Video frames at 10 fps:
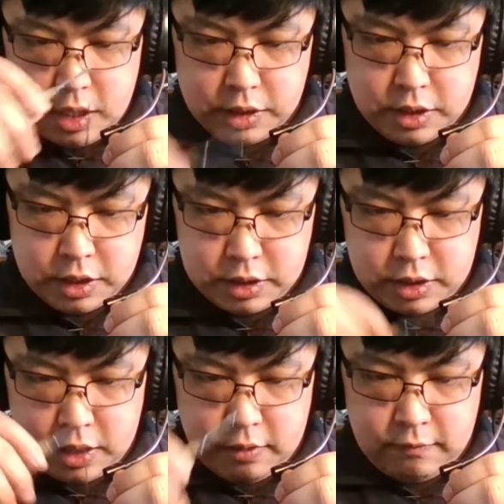it
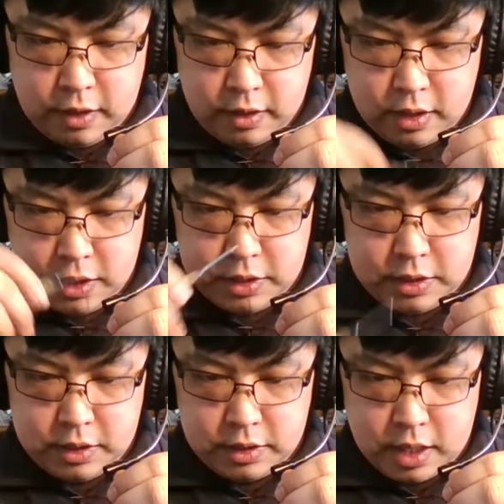does give a
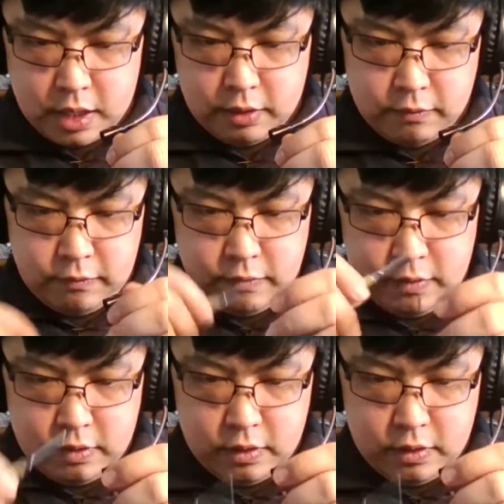nice kind of